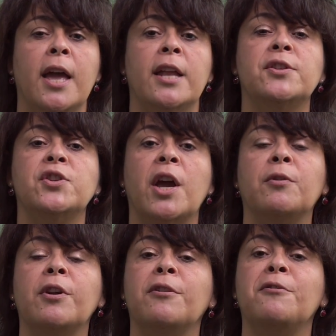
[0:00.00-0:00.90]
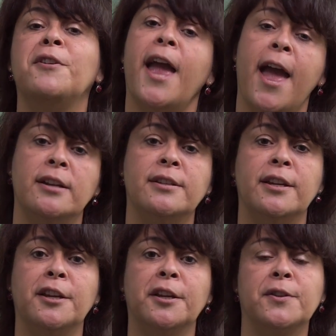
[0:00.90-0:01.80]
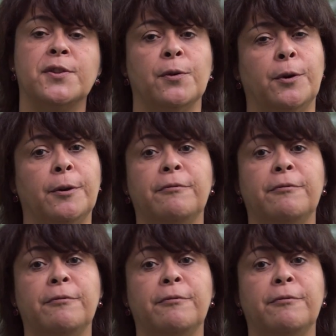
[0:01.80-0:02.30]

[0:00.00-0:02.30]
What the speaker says: It is generally through the antics or